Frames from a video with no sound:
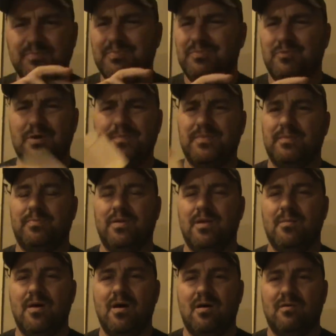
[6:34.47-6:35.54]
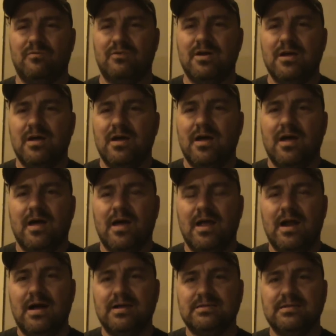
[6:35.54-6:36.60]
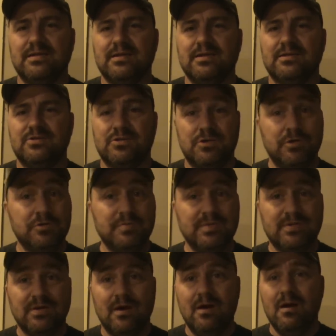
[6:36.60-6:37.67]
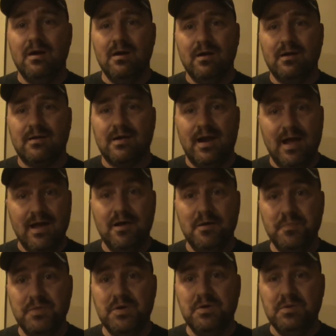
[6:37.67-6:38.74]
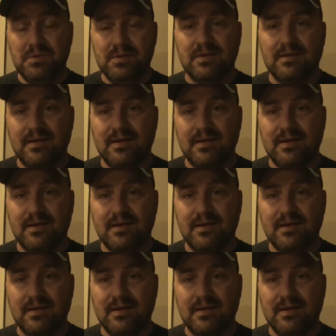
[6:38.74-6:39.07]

Ripped it plumb off. And I said, "Excuse me, sir, can I help you?"